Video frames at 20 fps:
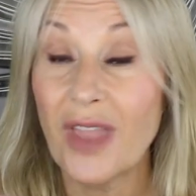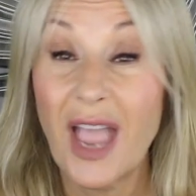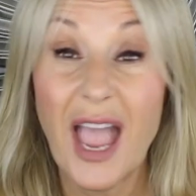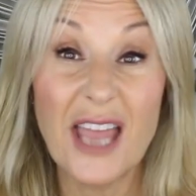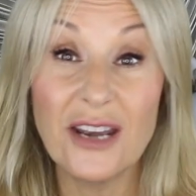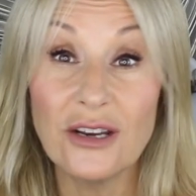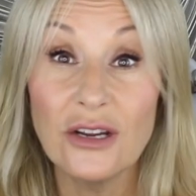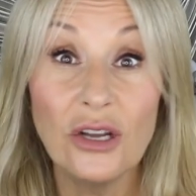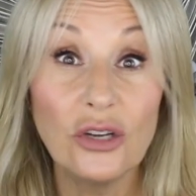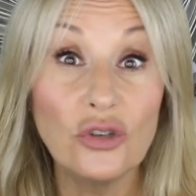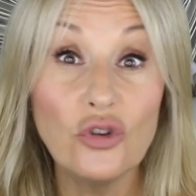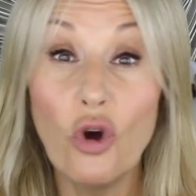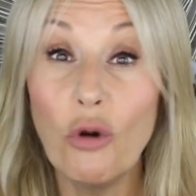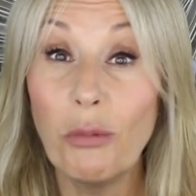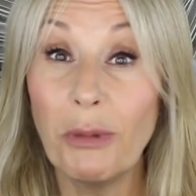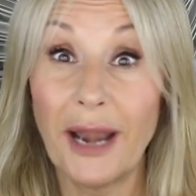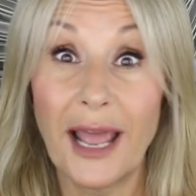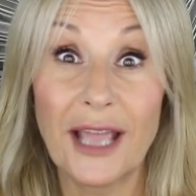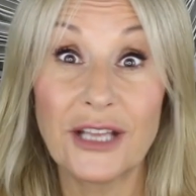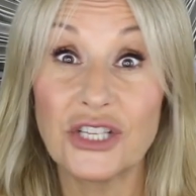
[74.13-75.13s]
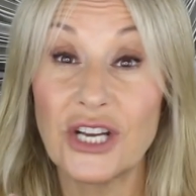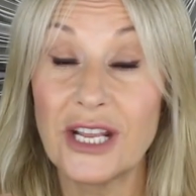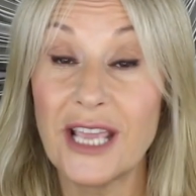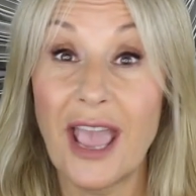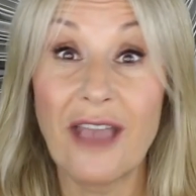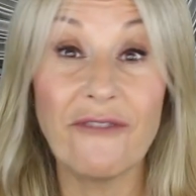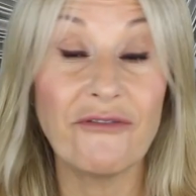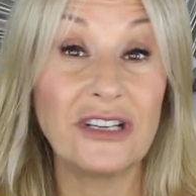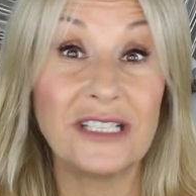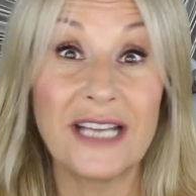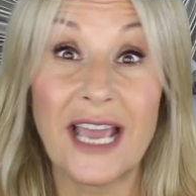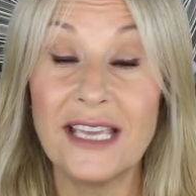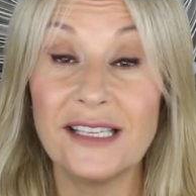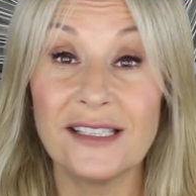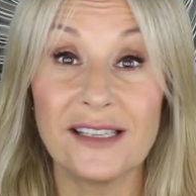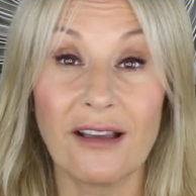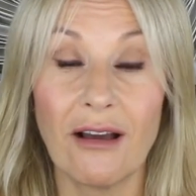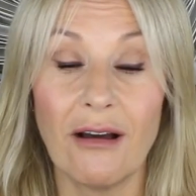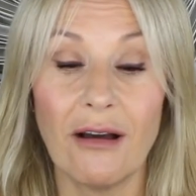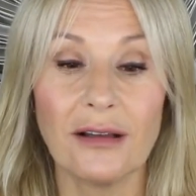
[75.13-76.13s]
And normal, actually, everyday
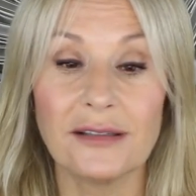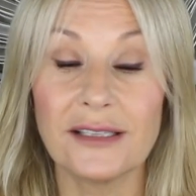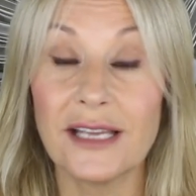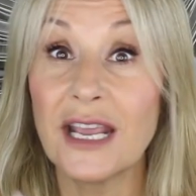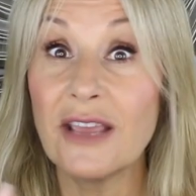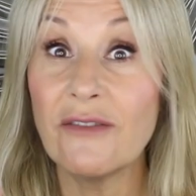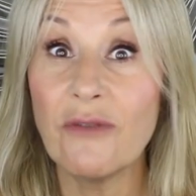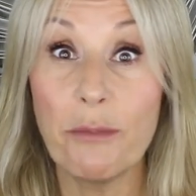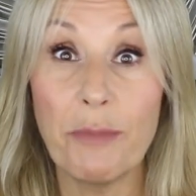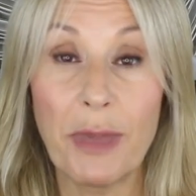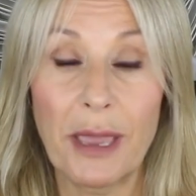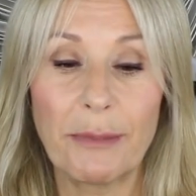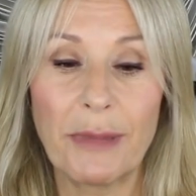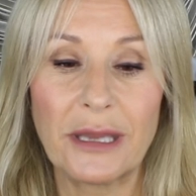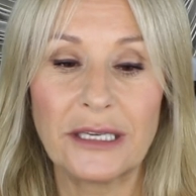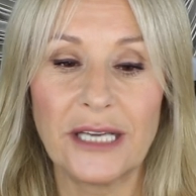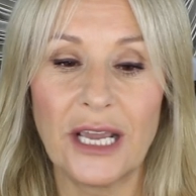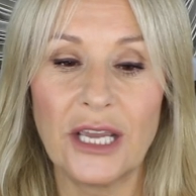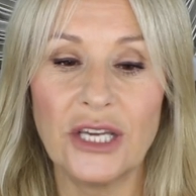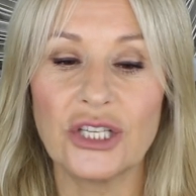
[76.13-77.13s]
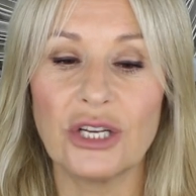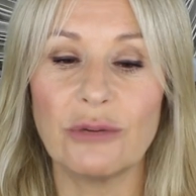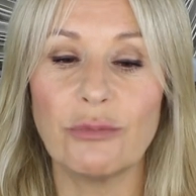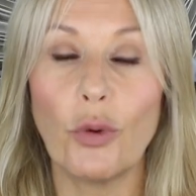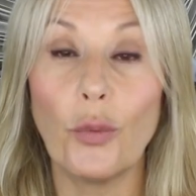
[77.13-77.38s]
scars and even pigmentation.